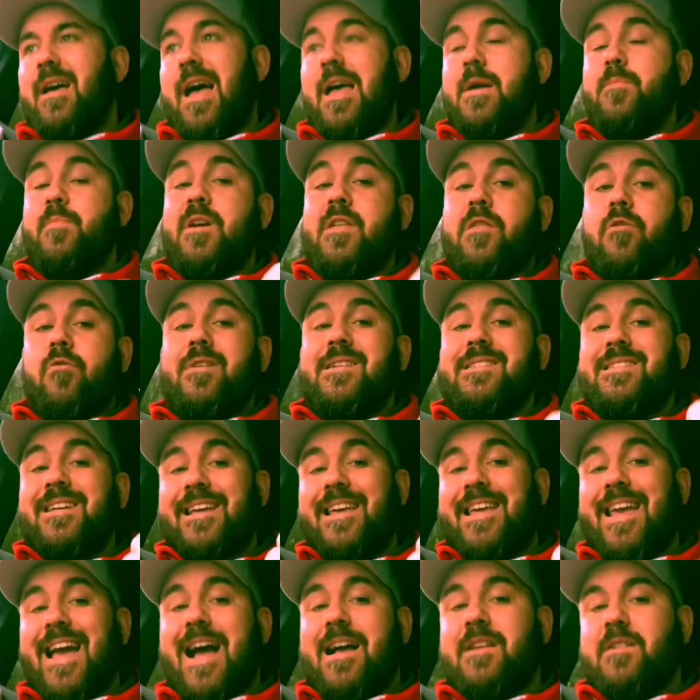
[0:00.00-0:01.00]
AP3 is a
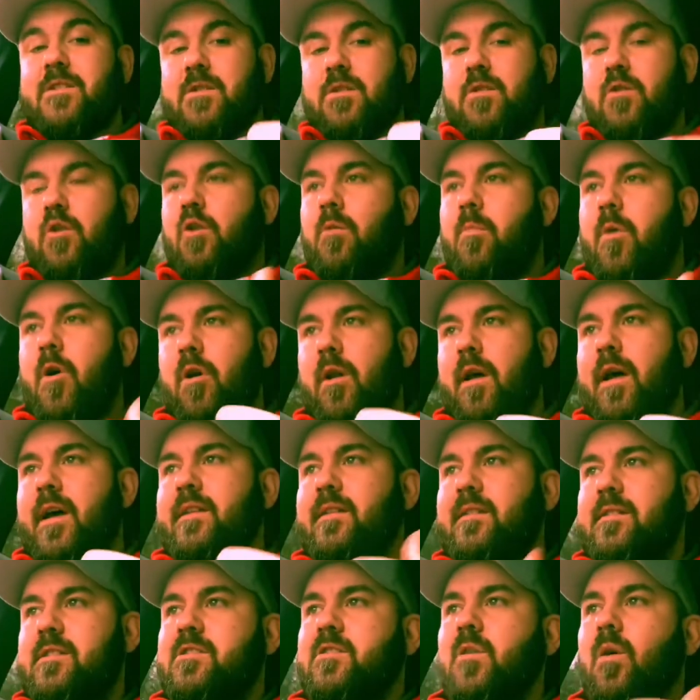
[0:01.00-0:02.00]
cast club,
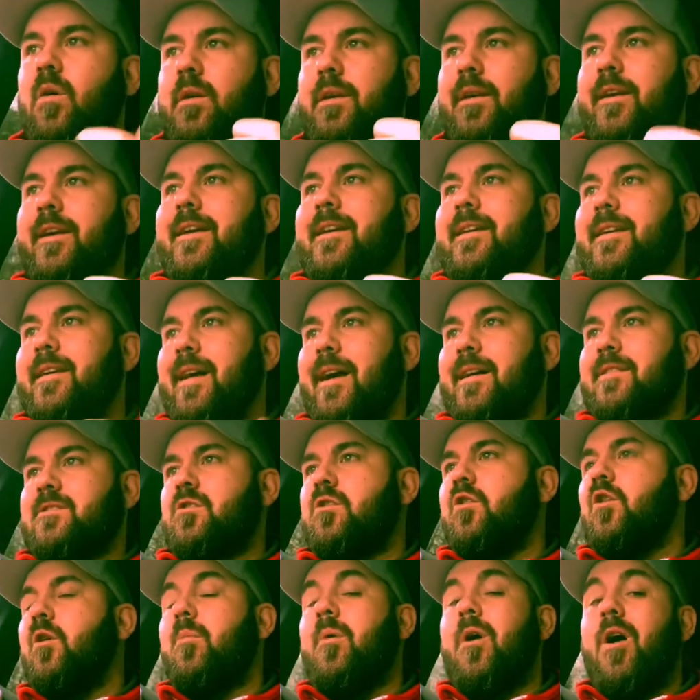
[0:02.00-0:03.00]
hollow-headed design,
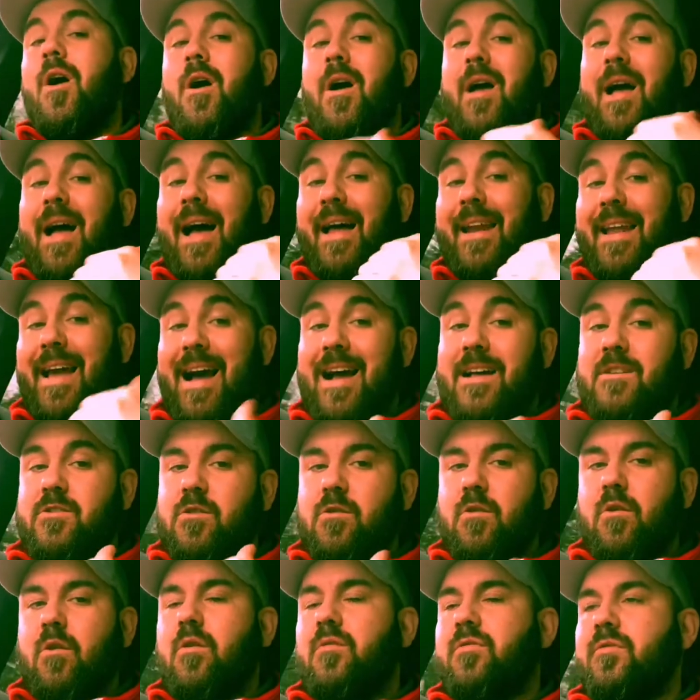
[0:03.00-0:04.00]
cast club, and it
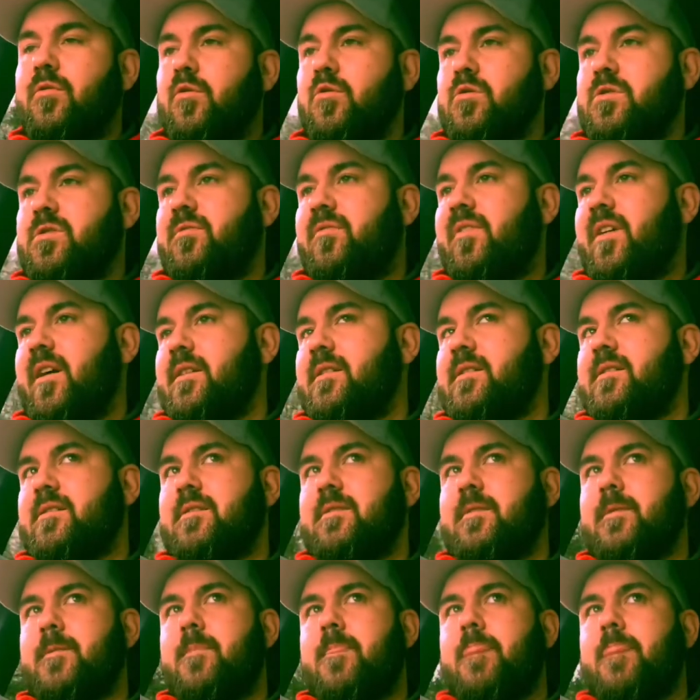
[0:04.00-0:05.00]
hasn't got a forged face.